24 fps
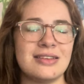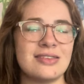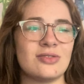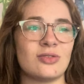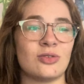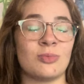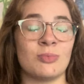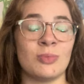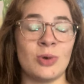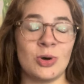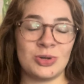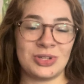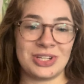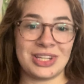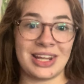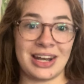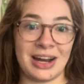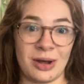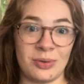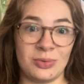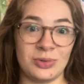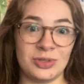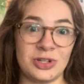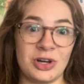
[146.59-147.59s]
or most that
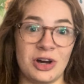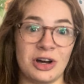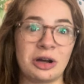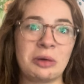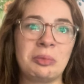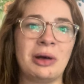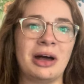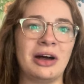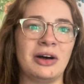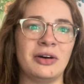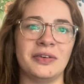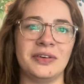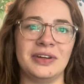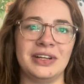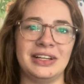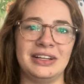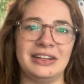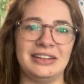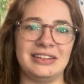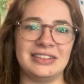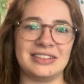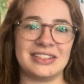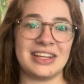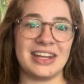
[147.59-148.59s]
I will talk about
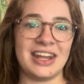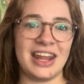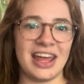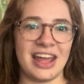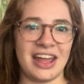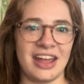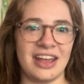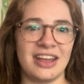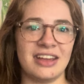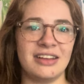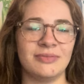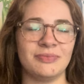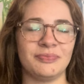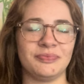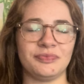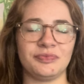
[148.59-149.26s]
today.